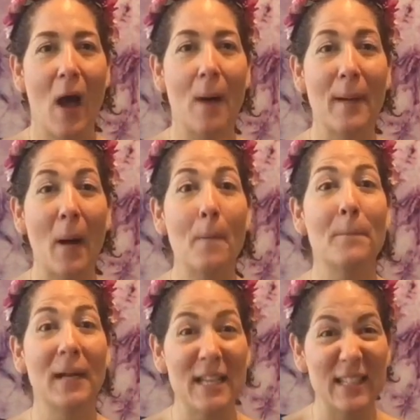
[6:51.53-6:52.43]

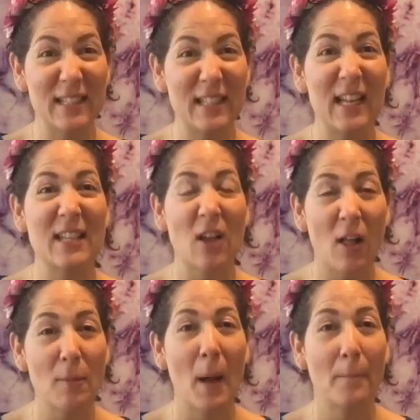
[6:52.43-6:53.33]
about bunnies. Today's
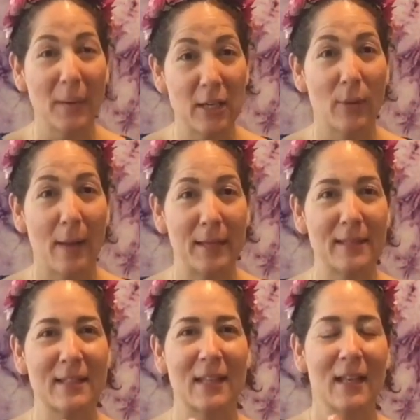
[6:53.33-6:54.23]
all about bunny
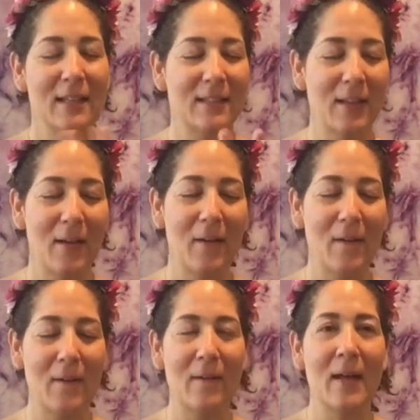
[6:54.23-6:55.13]
rabbits.
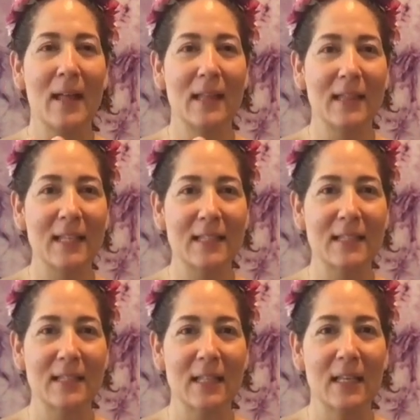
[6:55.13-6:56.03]
So this
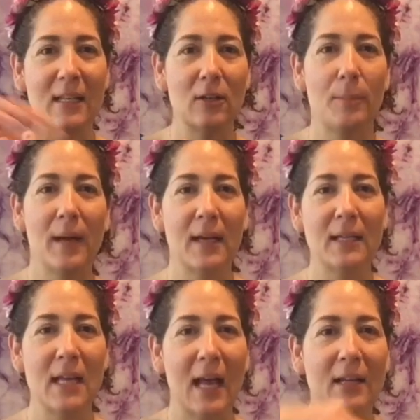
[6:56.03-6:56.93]
little
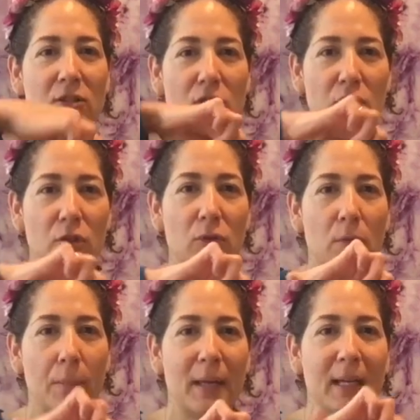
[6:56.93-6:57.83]
bunny has
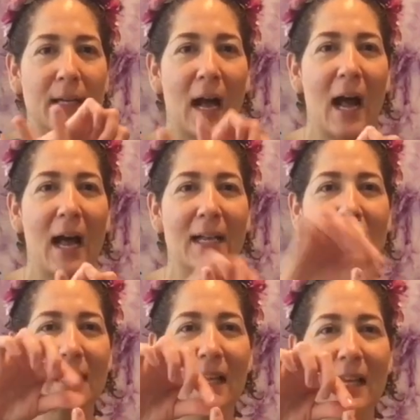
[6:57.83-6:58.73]
two big eyes.
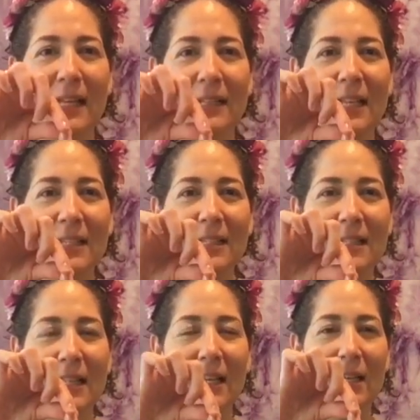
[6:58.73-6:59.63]

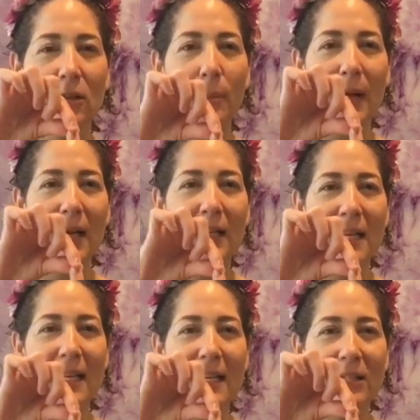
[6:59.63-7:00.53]
This little
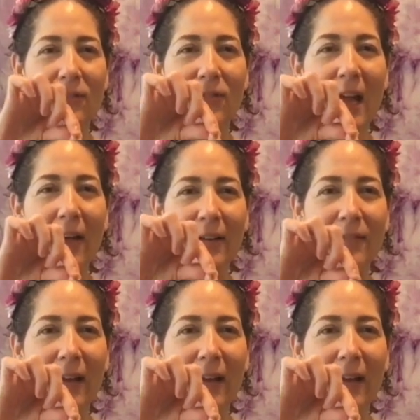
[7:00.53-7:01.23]
bunny is very,